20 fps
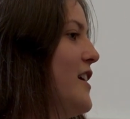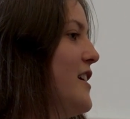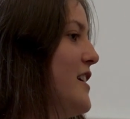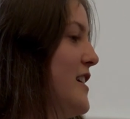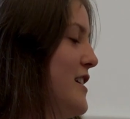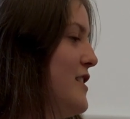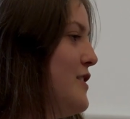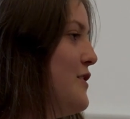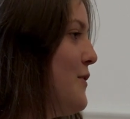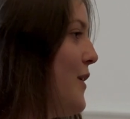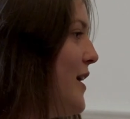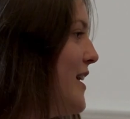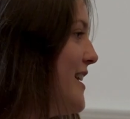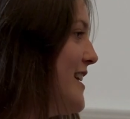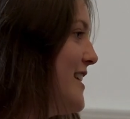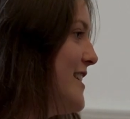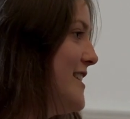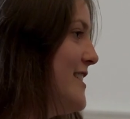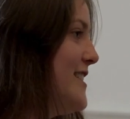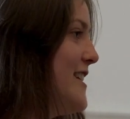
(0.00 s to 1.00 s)
he knew I
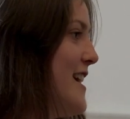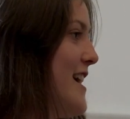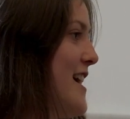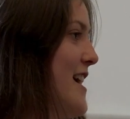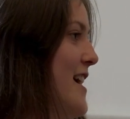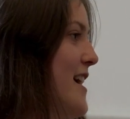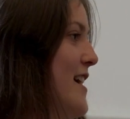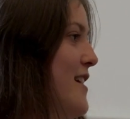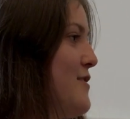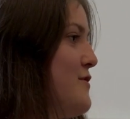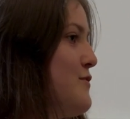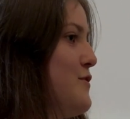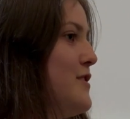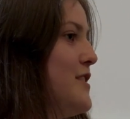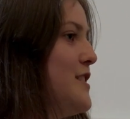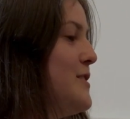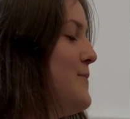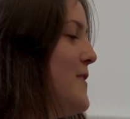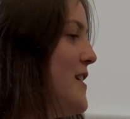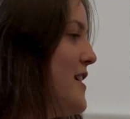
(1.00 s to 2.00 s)
needed to hear through
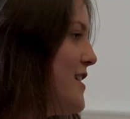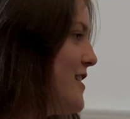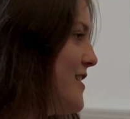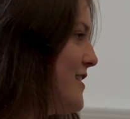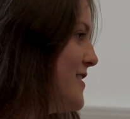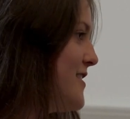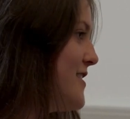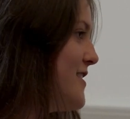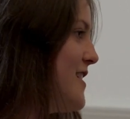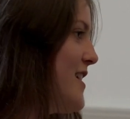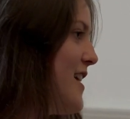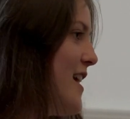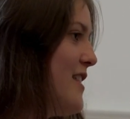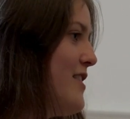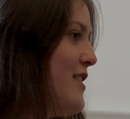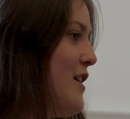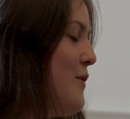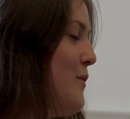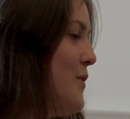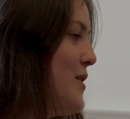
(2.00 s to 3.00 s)
the speakers
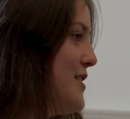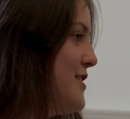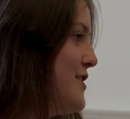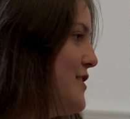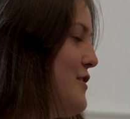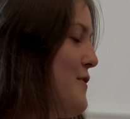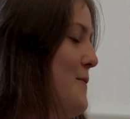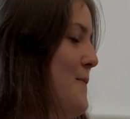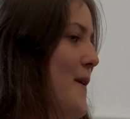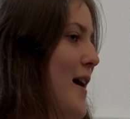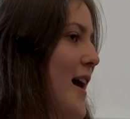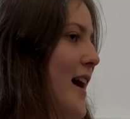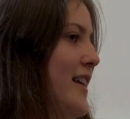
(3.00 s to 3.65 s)
and their wisdom.